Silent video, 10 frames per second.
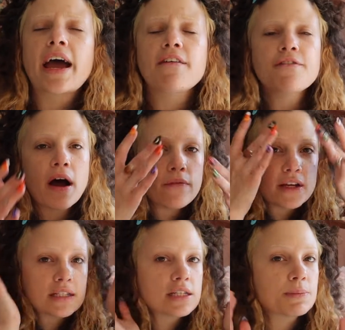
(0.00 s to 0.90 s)
I have found
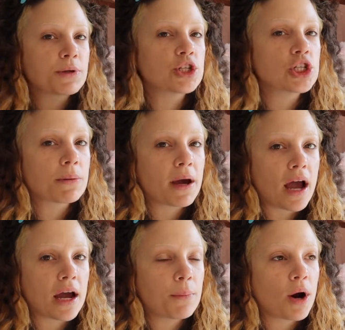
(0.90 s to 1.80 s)
that since bleaching my
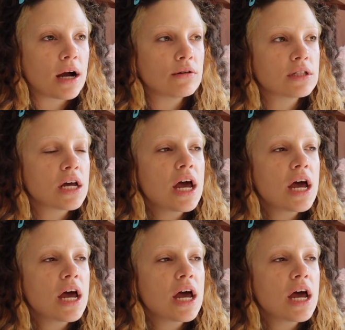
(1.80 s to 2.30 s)
eyebrows,